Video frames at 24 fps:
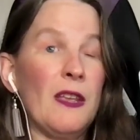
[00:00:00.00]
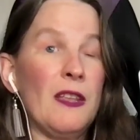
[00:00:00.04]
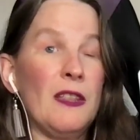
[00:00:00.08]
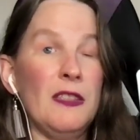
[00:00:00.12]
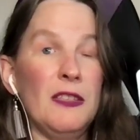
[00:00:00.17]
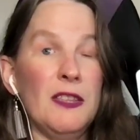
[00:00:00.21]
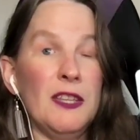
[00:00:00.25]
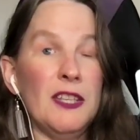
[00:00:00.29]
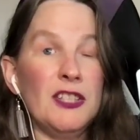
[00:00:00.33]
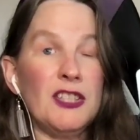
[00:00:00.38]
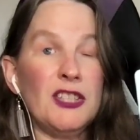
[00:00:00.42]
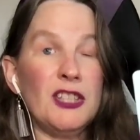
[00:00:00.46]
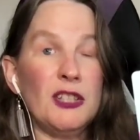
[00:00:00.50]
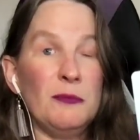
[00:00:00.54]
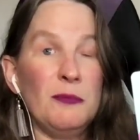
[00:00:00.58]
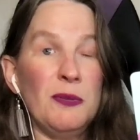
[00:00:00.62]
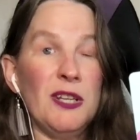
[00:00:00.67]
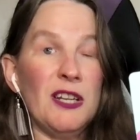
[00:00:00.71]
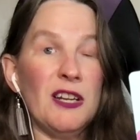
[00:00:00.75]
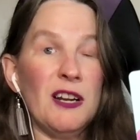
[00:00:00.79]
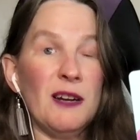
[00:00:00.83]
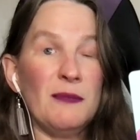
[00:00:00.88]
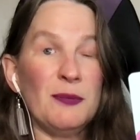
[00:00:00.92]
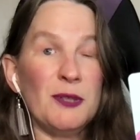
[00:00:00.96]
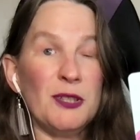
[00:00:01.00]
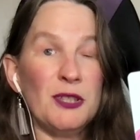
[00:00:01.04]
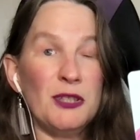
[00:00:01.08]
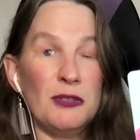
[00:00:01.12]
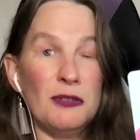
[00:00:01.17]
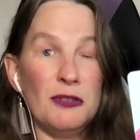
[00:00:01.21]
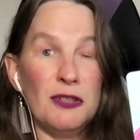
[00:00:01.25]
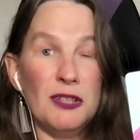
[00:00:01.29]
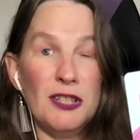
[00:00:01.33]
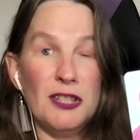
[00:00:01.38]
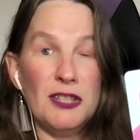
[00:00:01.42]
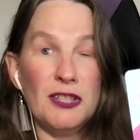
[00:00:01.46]
this could be an
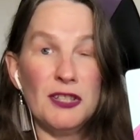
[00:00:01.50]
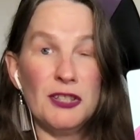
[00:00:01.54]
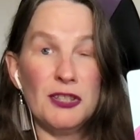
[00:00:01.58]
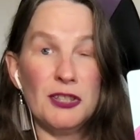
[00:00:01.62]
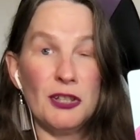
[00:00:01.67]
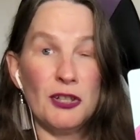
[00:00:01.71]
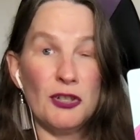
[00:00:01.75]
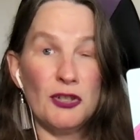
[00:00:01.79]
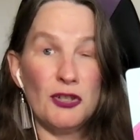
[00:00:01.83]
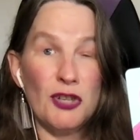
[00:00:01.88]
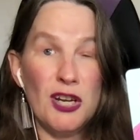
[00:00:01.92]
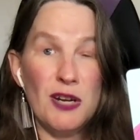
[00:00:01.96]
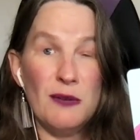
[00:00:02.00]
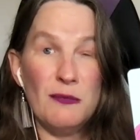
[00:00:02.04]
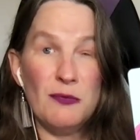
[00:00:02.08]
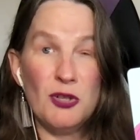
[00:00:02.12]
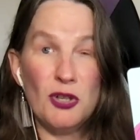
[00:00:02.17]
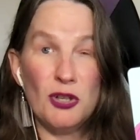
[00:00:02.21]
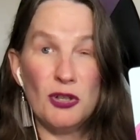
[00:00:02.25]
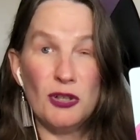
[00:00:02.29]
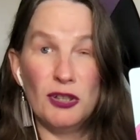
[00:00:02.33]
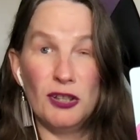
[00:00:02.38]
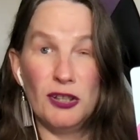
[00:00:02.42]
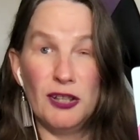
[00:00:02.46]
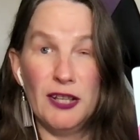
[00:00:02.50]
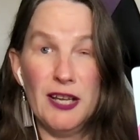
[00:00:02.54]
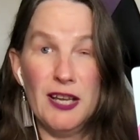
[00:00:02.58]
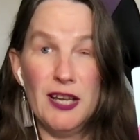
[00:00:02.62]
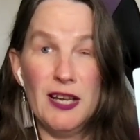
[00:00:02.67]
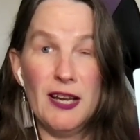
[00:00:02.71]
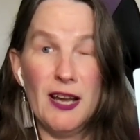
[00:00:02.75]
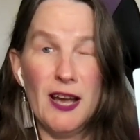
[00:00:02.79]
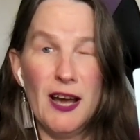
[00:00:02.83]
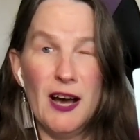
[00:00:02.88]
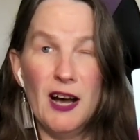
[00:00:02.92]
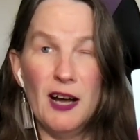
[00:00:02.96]
opportunity to start dream
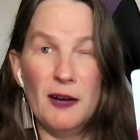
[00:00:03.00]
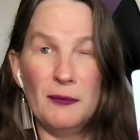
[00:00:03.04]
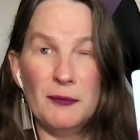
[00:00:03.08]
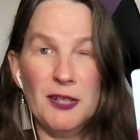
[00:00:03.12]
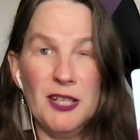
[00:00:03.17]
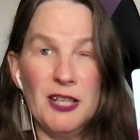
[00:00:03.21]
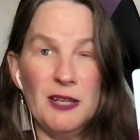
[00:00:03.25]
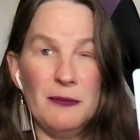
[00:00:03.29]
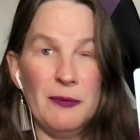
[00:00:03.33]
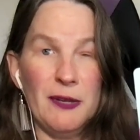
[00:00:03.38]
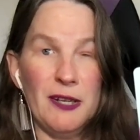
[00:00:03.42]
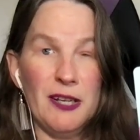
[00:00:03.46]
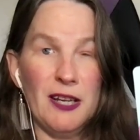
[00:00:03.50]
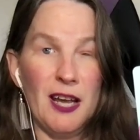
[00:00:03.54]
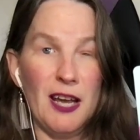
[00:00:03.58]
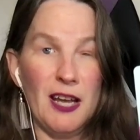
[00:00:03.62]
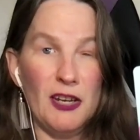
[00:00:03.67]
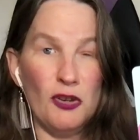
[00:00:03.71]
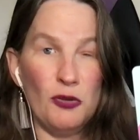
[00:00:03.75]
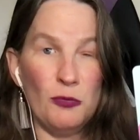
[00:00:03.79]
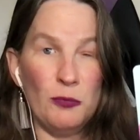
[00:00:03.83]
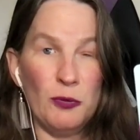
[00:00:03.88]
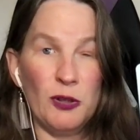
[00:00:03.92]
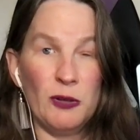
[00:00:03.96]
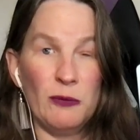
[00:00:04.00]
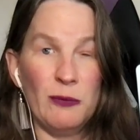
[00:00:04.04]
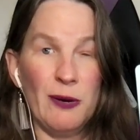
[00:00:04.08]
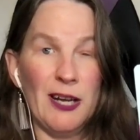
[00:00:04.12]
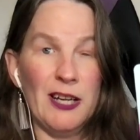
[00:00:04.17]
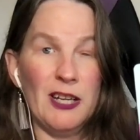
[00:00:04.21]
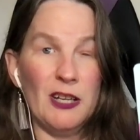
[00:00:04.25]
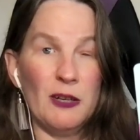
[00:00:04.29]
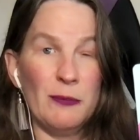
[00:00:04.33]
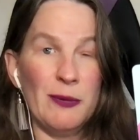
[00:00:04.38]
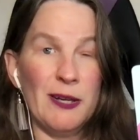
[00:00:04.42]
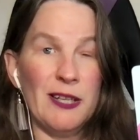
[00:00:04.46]
journaling, keeping a notebook by
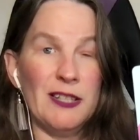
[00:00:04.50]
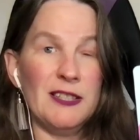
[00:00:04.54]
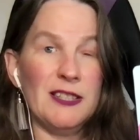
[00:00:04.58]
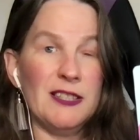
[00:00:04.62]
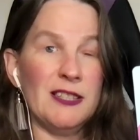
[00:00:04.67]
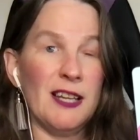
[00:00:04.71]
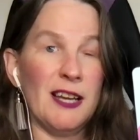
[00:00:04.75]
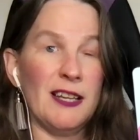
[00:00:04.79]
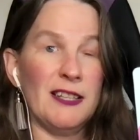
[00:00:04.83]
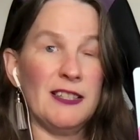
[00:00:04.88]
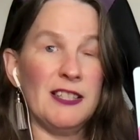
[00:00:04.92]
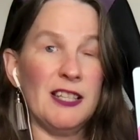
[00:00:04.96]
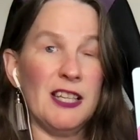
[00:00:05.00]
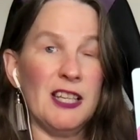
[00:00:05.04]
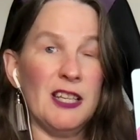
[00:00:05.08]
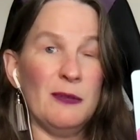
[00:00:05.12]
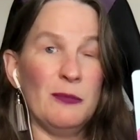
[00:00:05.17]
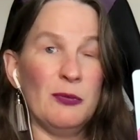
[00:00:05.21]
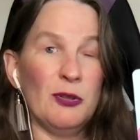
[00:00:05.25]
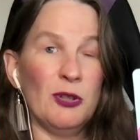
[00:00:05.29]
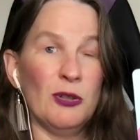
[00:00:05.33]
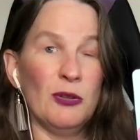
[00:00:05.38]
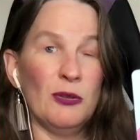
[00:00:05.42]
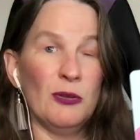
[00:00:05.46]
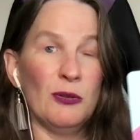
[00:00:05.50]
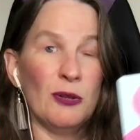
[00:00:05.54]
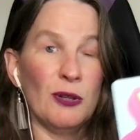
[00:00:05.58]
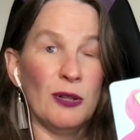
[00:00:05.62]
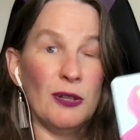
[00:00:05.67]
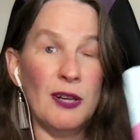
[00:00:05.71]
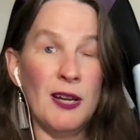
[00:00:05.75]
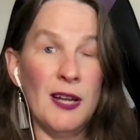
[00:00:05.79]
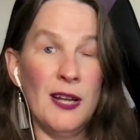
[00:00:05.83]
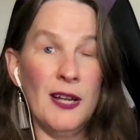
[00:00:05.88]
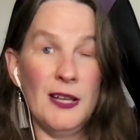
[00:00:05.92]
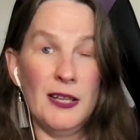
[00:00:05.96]
your bedside table,
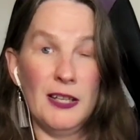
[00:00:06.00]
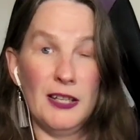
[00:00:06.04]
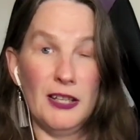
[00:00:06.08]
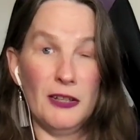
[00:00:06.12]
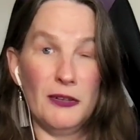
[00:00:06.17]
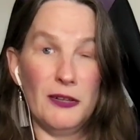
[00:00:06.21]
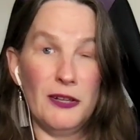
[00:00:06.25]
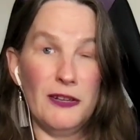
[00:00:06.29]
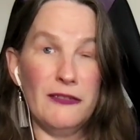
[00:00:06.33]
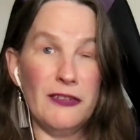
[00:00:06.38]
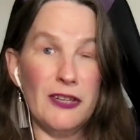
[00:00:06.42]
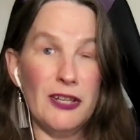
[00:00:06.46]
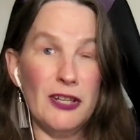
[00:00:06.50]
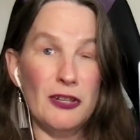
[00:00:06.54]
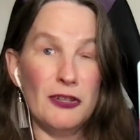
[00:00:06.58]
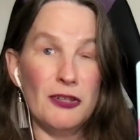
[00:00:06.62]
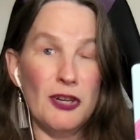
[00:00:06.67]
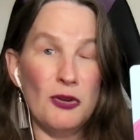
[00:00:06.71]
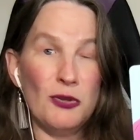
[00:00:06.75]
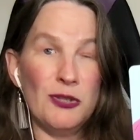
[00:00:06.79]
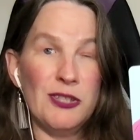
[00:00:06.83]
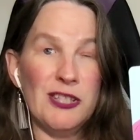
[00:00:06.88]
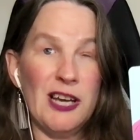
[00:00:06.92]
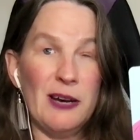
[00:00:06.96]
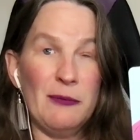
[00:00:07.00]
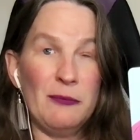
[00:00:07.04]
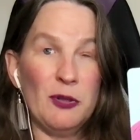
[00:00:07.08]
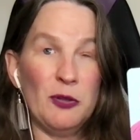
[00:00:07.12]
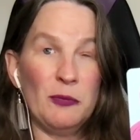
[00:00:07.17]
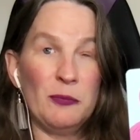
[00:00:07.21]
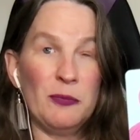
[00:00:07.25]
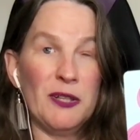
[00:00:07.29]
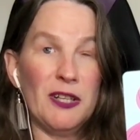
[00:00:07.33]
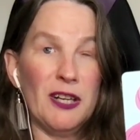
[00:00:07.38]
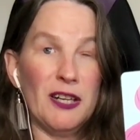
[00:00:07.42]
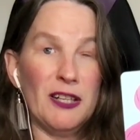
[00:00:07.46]
or, you know, even your notes app
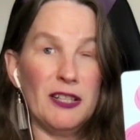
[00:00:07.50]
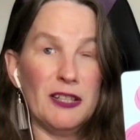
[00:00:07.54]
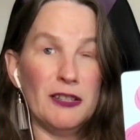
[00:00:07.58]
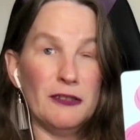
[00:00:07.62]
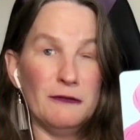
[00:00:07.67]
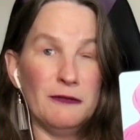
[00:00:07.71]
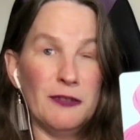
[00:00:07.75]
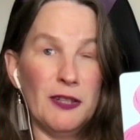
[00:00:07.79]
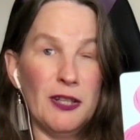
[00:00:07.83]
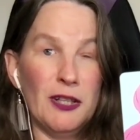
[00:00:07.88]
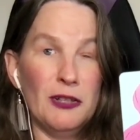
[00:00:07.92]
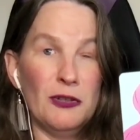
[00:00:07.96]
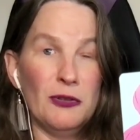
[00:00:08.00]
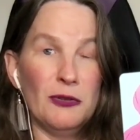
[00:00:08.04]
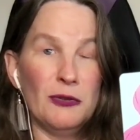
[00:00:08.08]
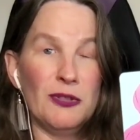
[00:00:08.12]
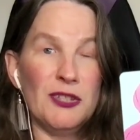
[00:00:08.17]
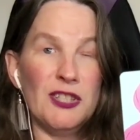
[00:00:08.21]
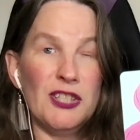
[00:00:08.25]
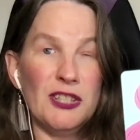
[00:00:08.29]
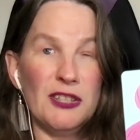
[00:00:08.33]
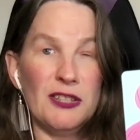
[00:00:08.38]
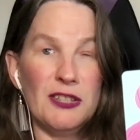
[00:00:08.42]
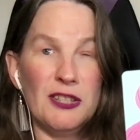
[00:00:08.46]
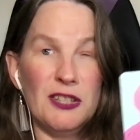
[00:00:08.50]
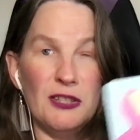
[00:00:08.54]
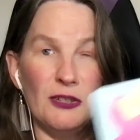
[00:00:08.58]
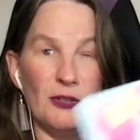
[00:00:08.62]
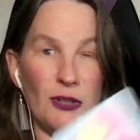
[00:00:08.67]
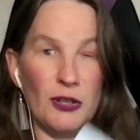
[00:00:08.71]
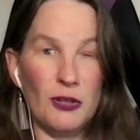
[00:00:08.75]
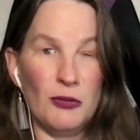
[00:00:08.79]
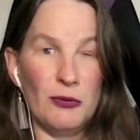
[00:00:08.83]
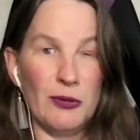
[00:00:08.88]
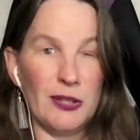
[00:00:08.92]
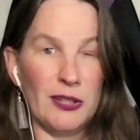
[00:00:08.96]
open on your phone so that you
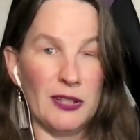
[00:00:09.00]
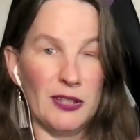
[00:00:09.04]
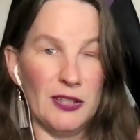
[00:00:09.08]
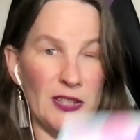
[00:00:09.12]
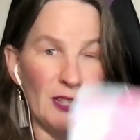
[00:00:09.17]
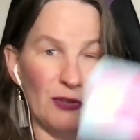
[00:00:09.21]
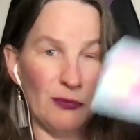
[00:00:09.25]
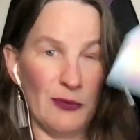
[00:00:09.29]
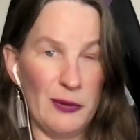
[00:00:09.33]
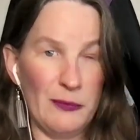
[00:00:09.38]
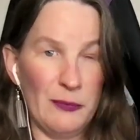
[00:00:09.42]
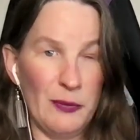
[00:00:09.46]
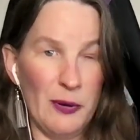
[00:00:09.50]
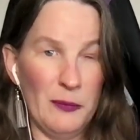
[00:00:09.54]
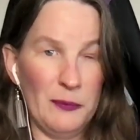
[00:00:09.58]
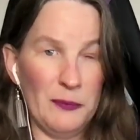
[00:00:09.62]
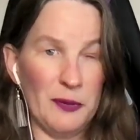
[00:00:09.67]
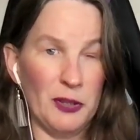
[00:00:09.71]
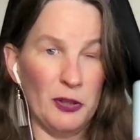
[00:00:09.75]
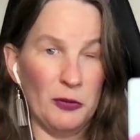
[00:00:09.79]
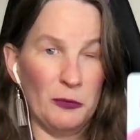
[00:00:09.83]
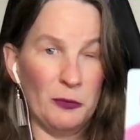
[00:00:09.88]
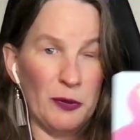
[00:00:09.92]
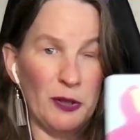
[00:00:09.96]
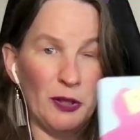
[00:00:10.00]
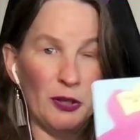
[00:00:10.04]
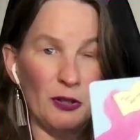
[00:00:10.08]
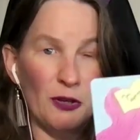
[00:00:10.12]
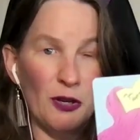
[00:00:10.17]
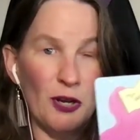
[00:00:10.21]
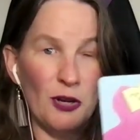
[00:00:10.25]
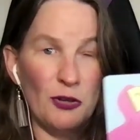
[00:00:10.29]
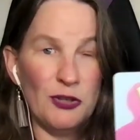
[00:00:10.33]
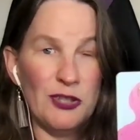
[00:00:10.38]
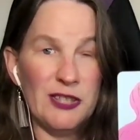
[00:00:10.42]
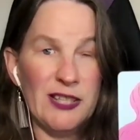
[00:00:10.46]
can quickly swipe up and open your
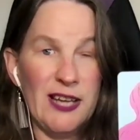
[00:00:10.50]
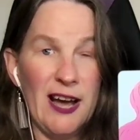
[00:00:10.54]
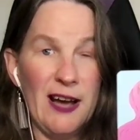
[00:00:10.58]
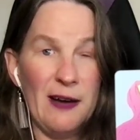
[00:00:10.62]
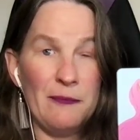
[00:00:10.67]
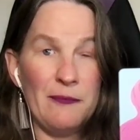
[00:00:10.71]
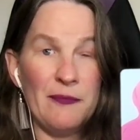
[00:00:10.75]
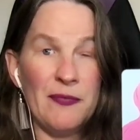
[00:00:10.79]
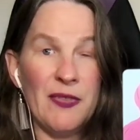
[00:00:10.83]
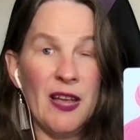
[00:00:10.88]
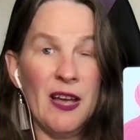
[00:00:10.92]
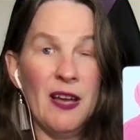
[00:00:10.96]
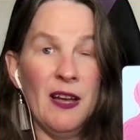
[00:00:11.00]
notes app.